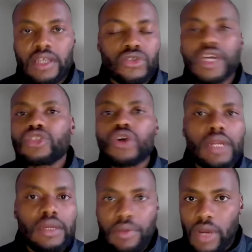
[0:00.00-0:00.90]
So there are so
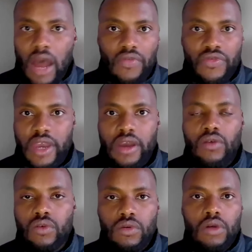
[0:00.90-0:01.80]
many people out there
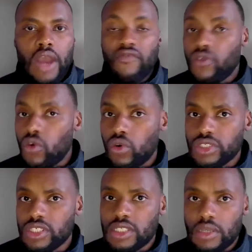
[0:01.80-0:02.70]
who have
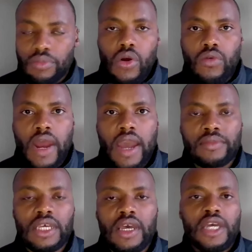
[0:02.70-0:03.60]
courses and
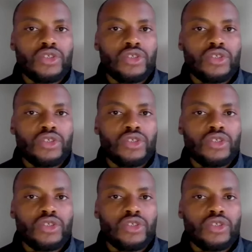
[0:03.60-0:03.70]
programs.